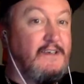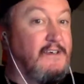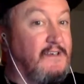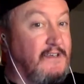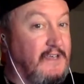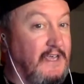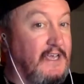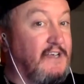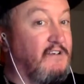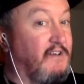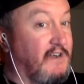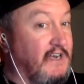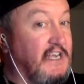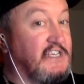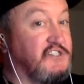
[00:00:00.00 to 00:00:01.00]
he ain't got a
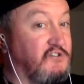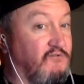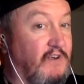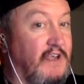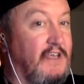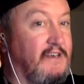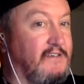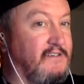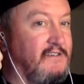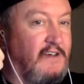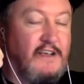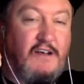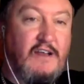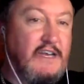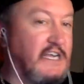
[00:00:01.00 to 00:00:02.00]
natural right hand. I
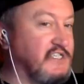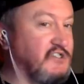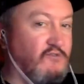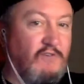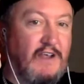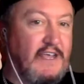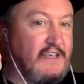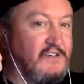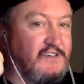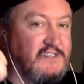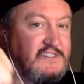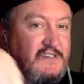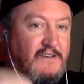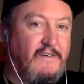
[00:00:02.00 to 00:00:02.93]
got a natural right hand, guys.